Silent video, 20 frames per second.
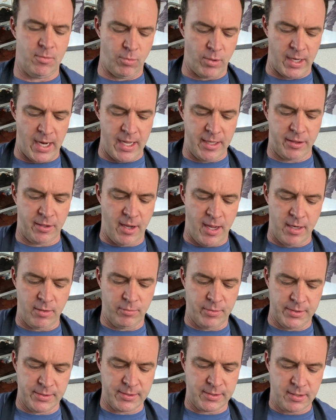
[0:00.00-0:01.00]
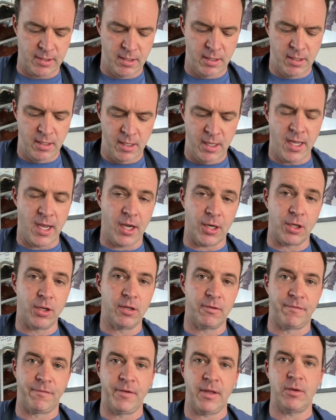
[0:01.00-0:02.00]
what I thought was a
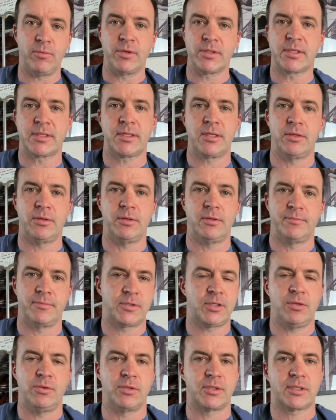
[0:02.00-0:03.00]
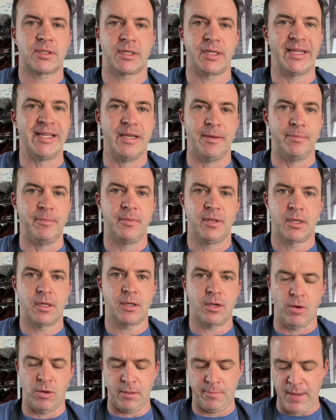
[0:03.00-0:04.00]
good fit was still too slim
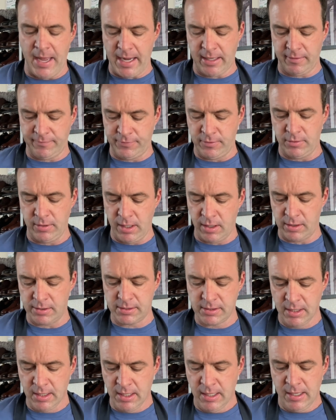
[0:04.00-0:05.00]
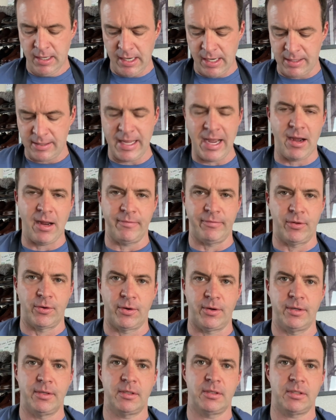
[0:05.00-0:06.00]
going back a few years. And now I've
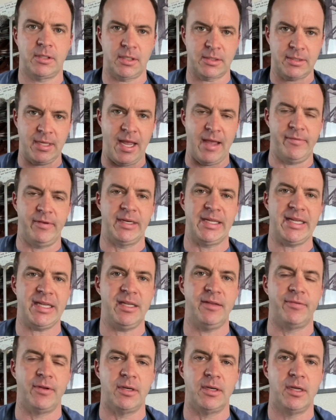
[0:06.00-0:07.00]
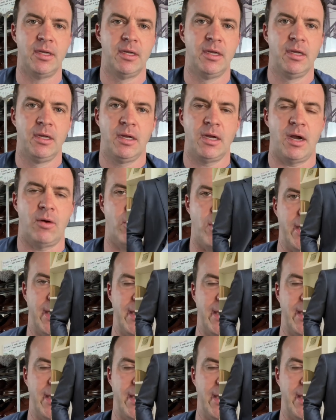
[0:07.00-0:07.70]
learned just to have I want